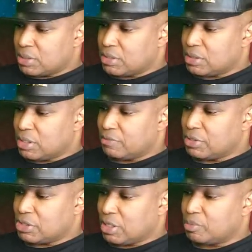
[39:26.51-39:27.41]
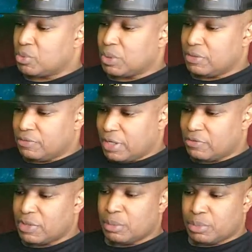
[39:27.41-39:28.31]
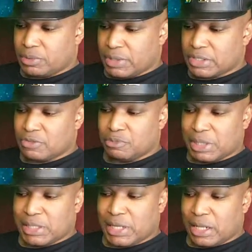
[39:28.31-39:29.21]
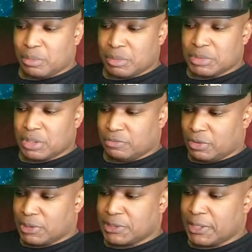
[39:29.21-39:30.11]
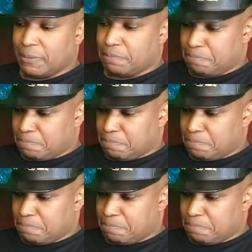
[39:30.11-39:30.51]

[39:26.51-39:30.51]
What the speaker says: list of the top 25 progressive metal albums of all time."